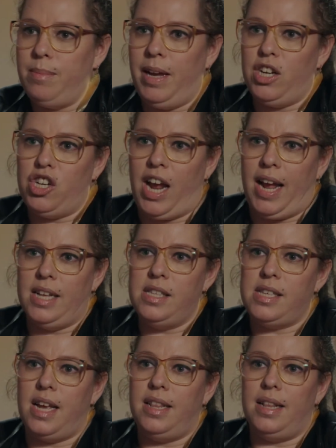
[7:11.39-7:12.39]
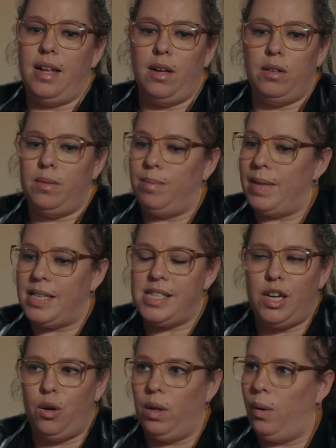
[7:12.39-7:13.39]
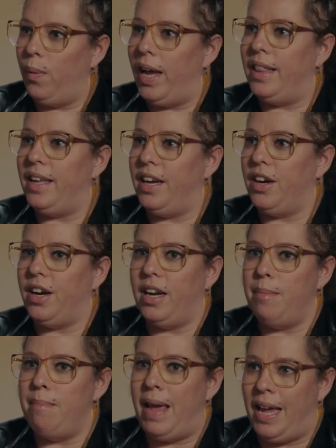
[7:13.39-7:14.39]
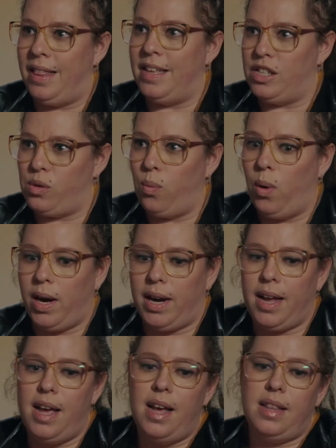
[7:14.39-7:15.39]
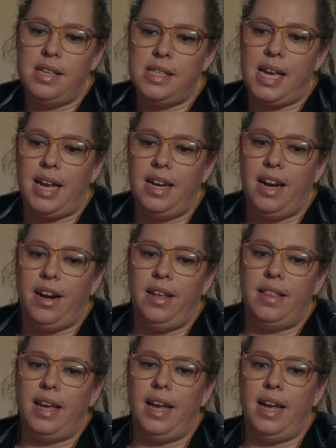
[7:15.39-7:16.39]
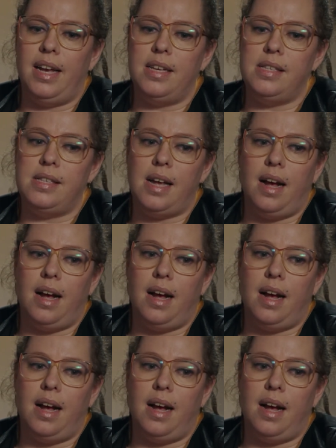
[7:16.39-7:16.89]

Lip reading: to be a chance, and that's the only way that you're gonna make this work. The secondary thing is